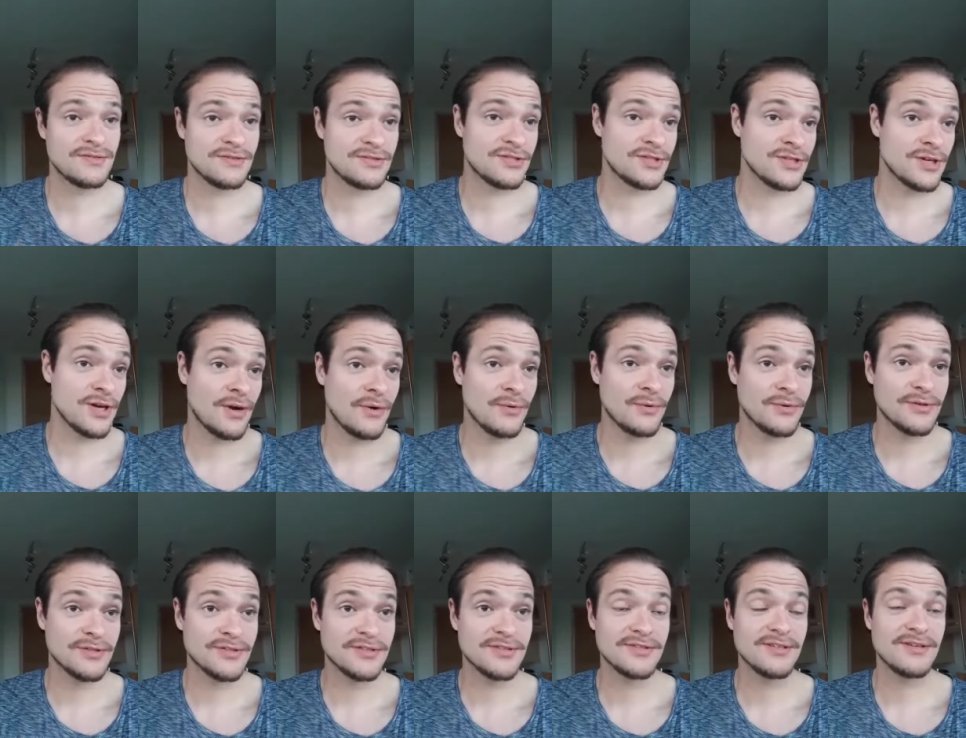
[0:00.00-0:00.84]

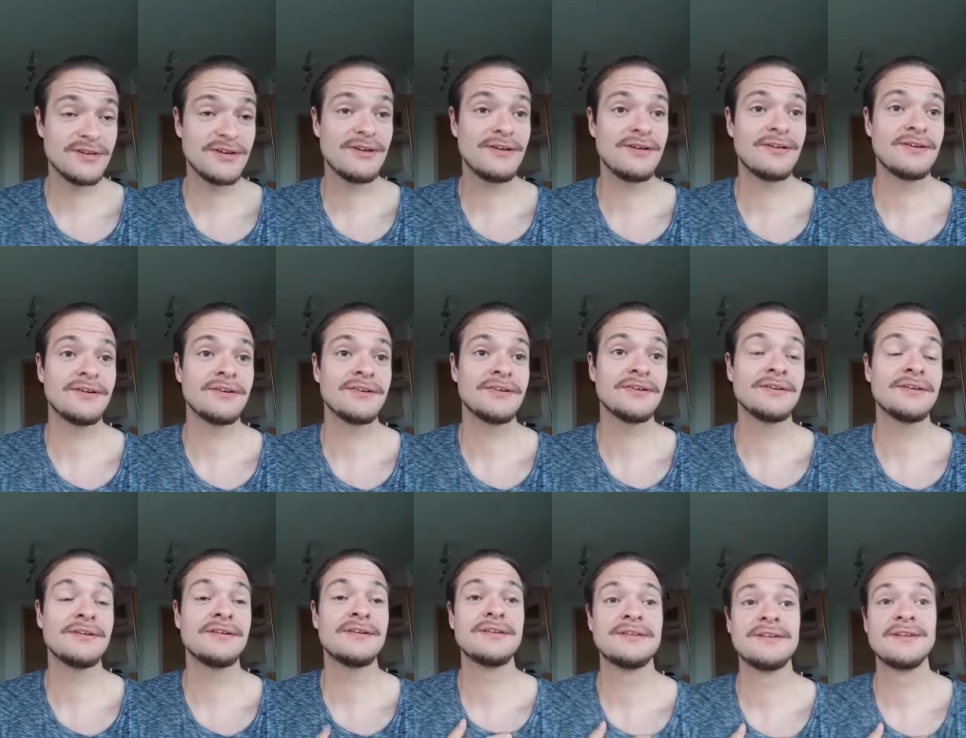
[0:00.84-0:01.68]
choked
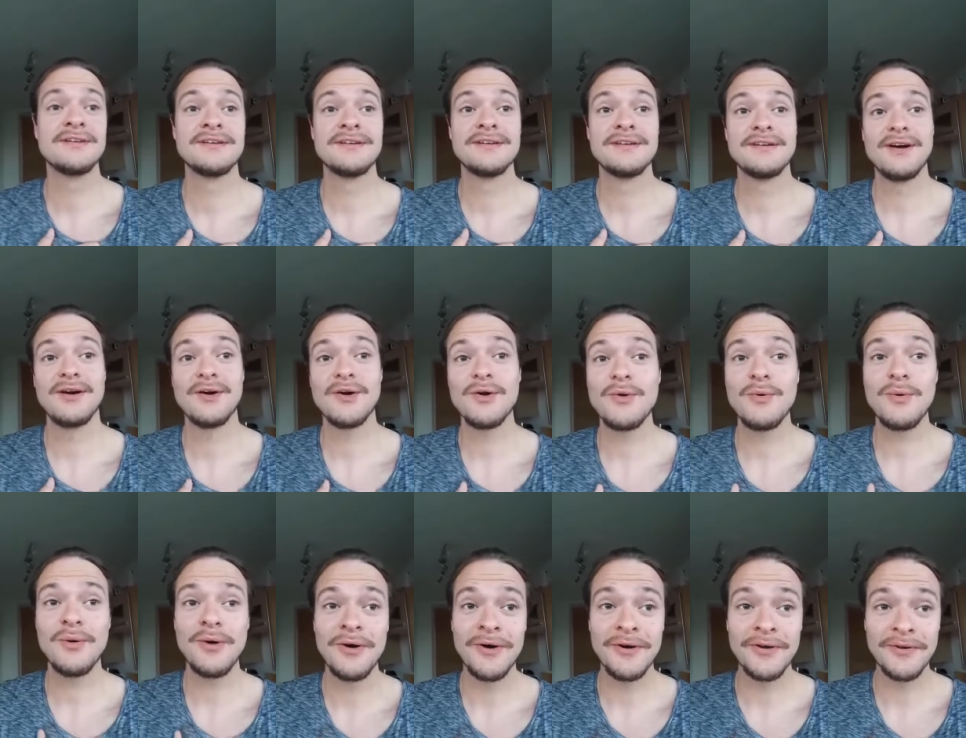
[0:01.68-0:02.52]
on a
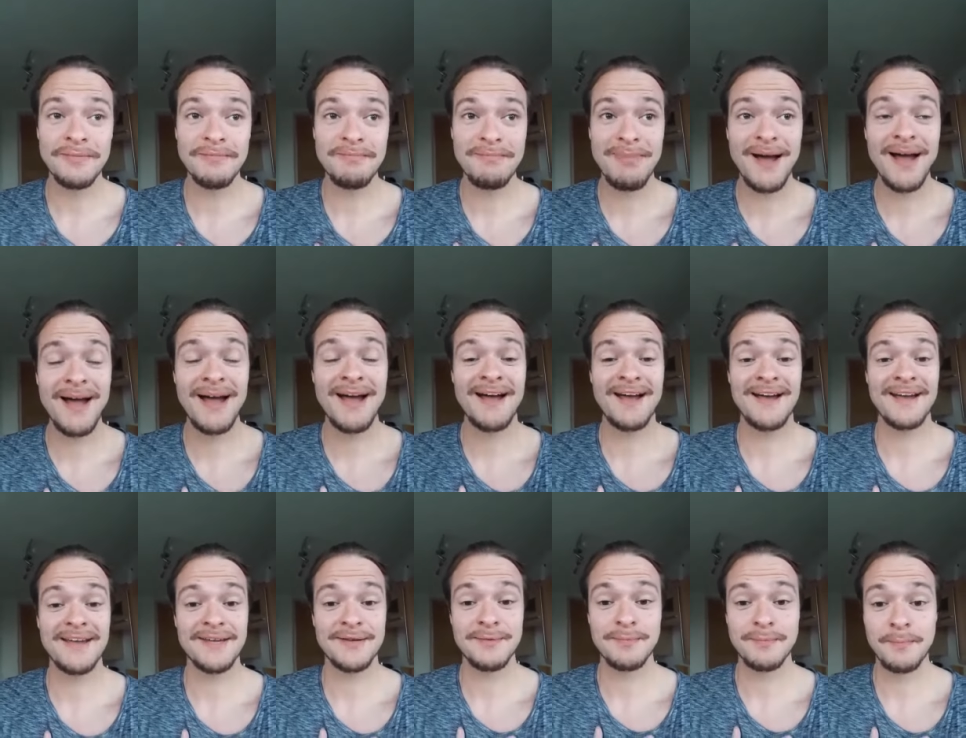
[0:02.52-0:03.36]
corn
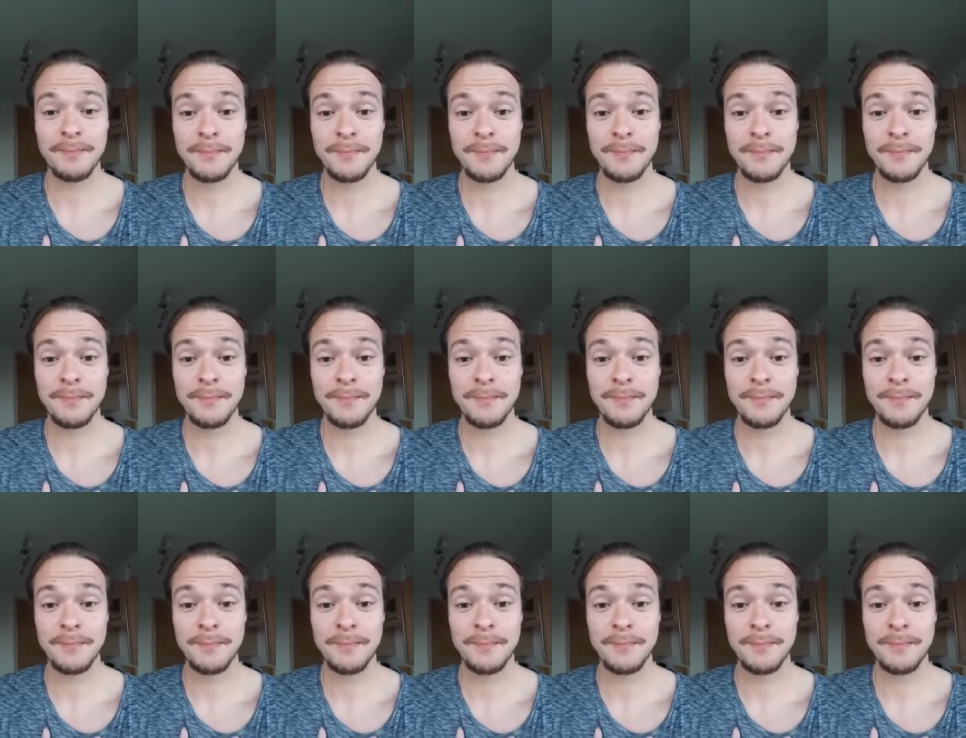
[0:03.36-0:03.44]
pie